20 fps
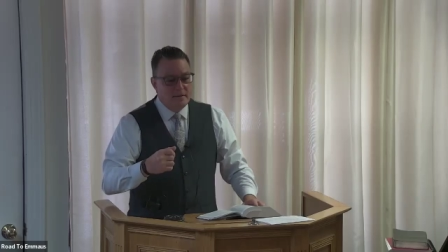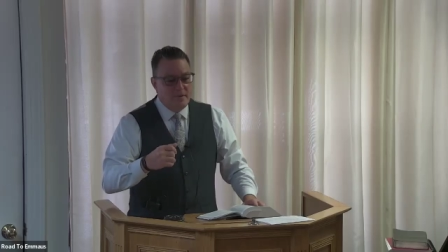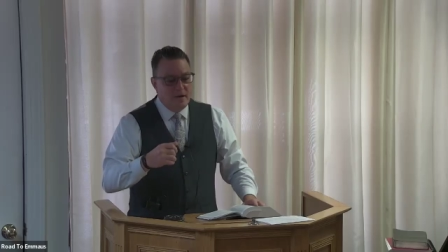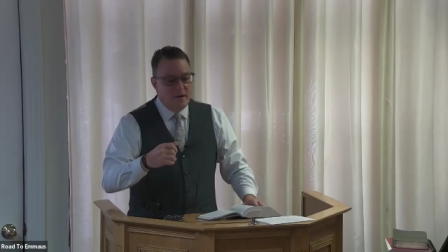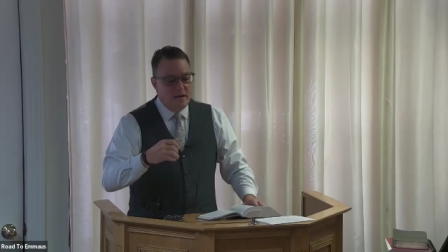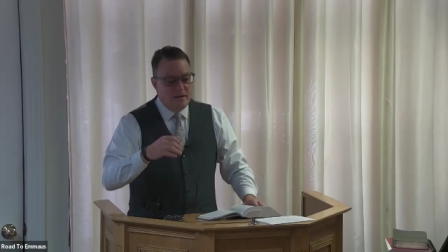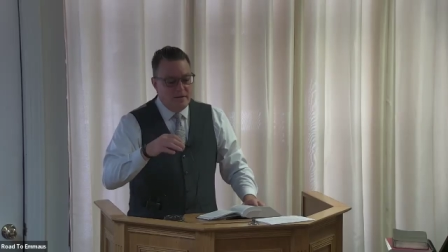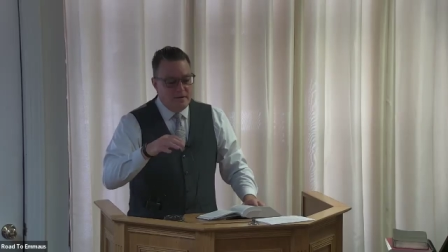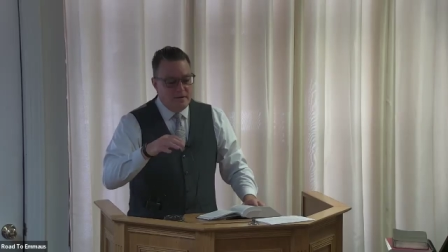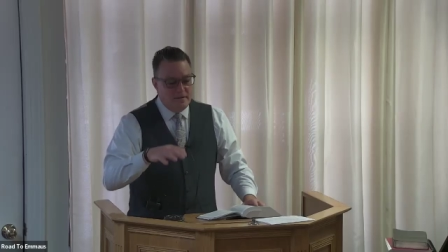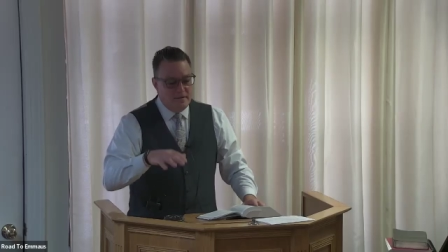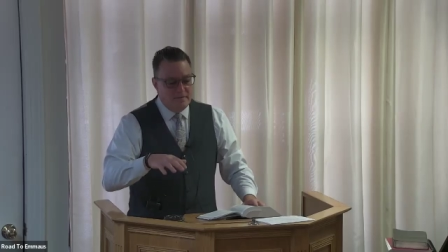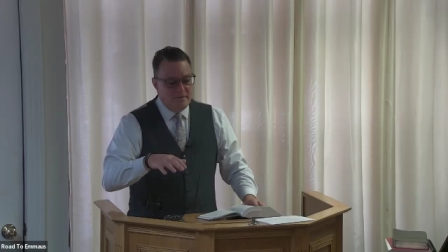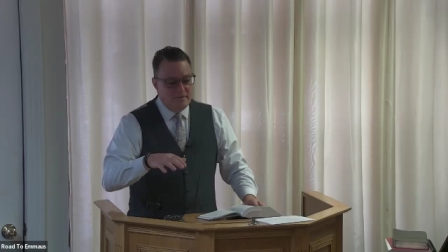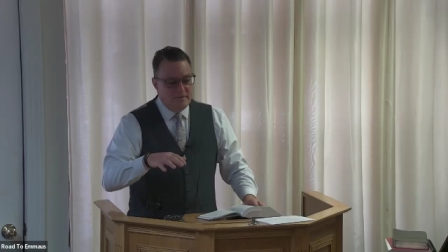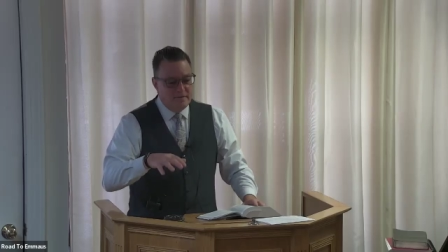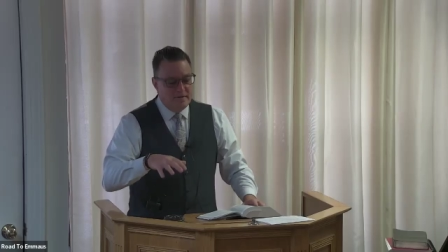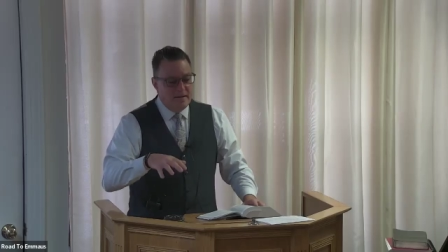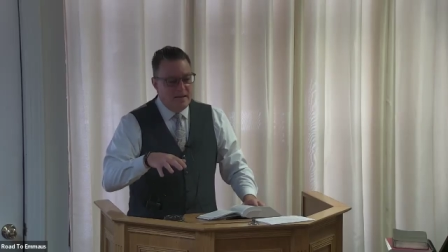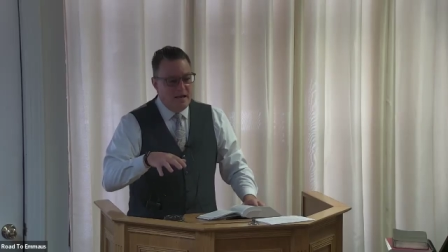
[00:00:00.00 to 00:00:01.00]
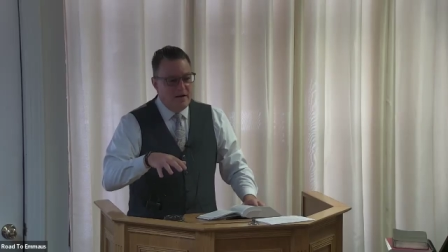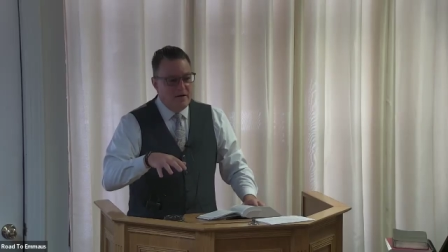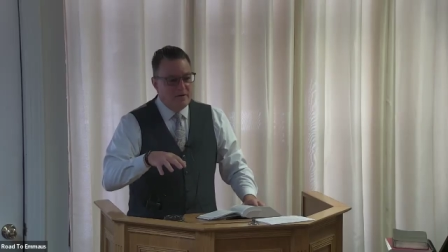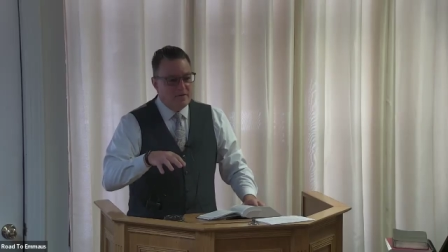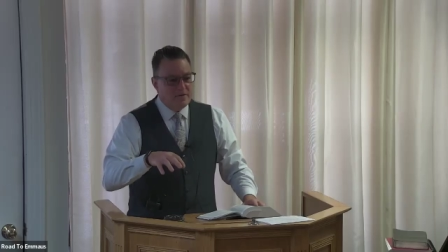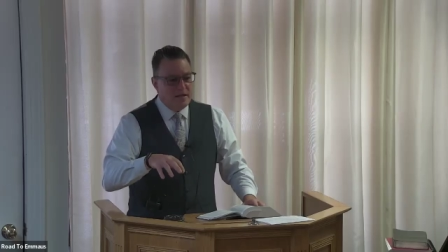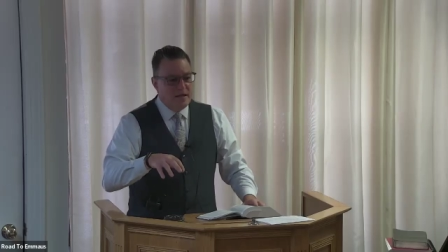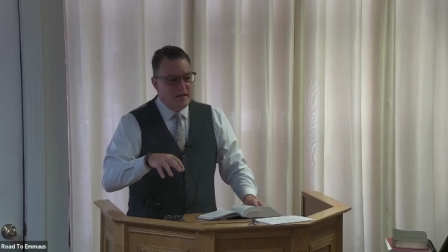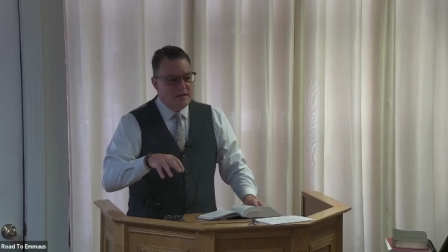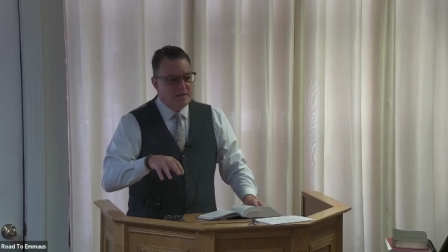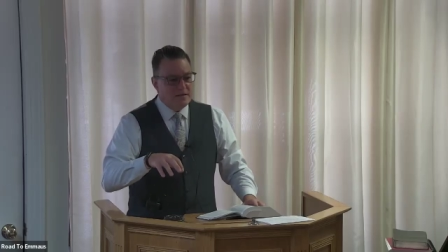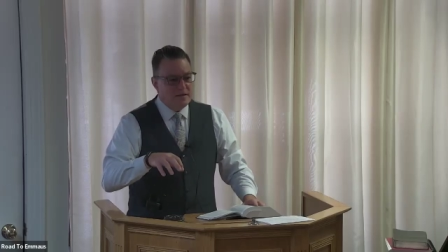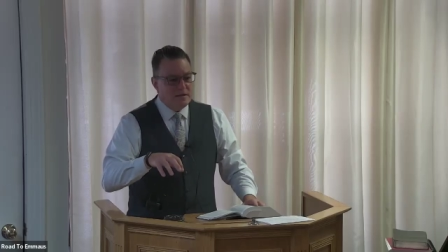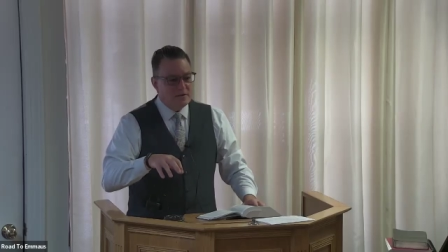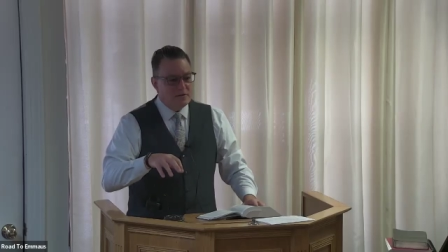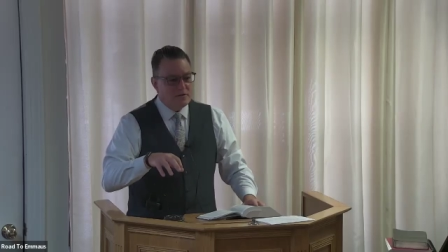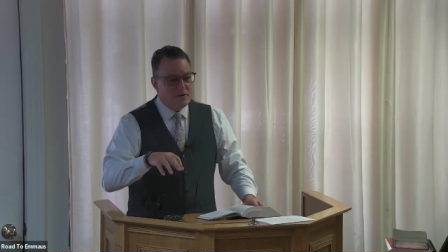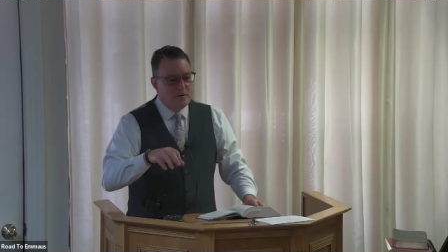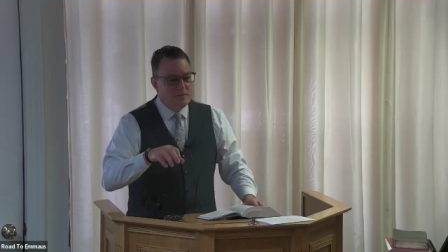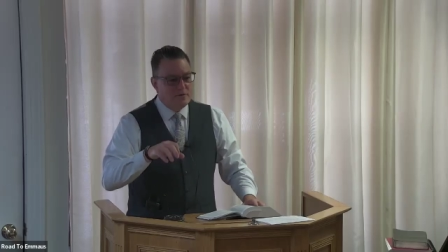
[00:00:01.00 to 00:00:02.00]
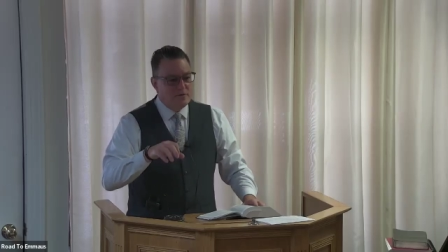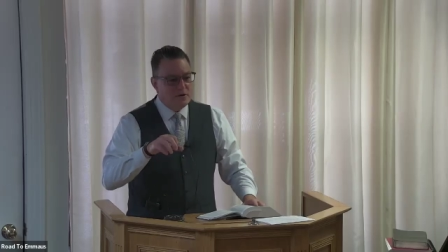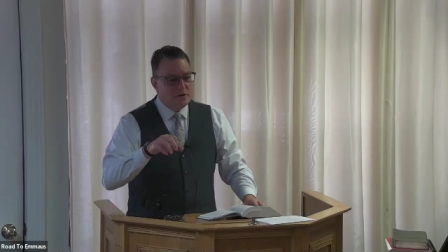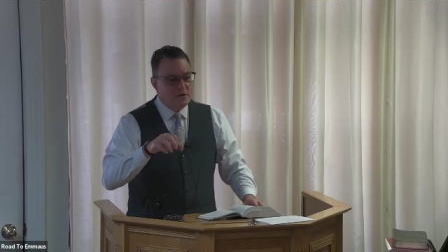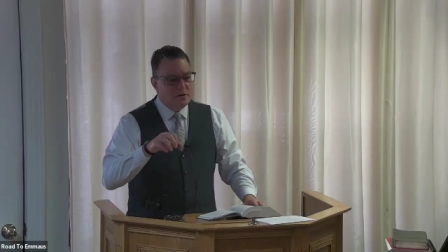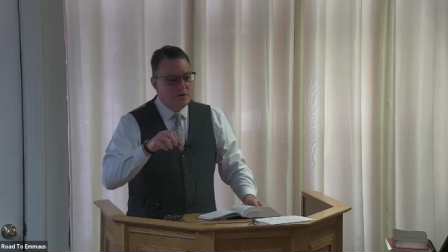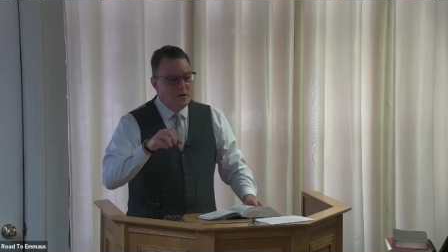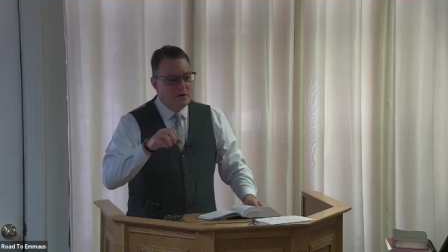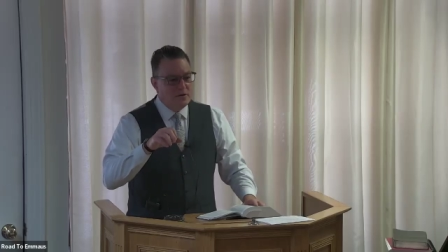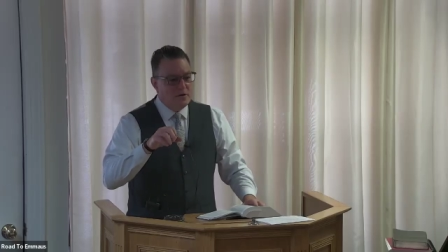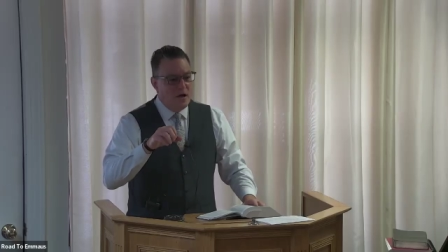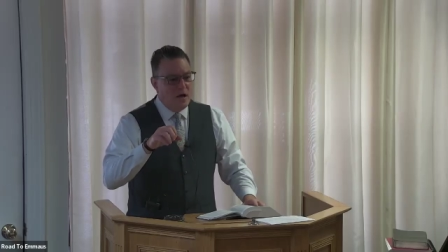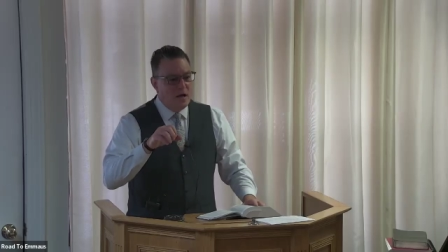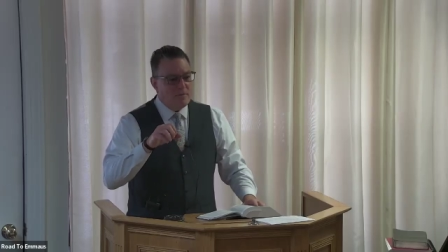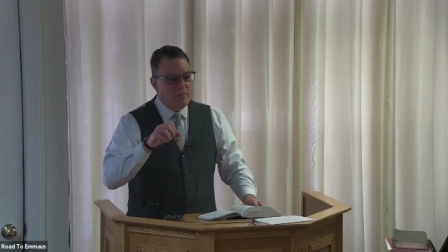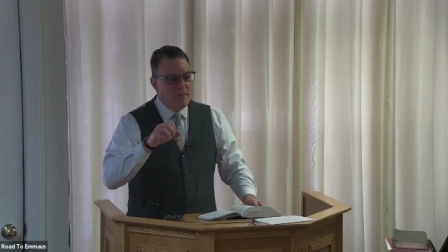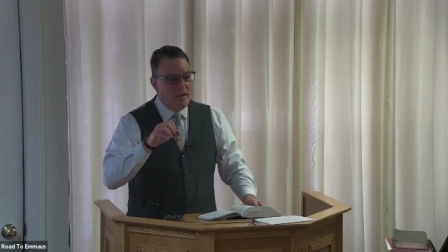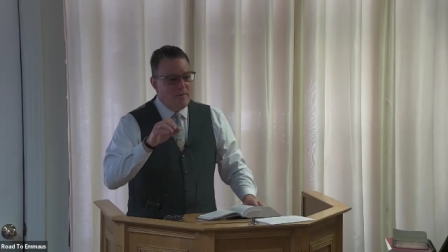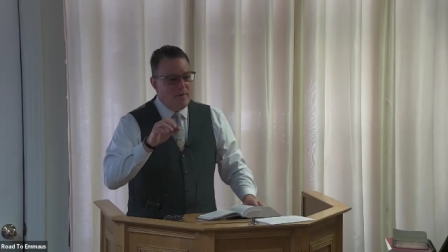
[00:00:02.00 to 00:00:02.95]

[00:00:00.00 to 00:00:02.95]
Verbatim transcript: But there are things in the scripture you talk,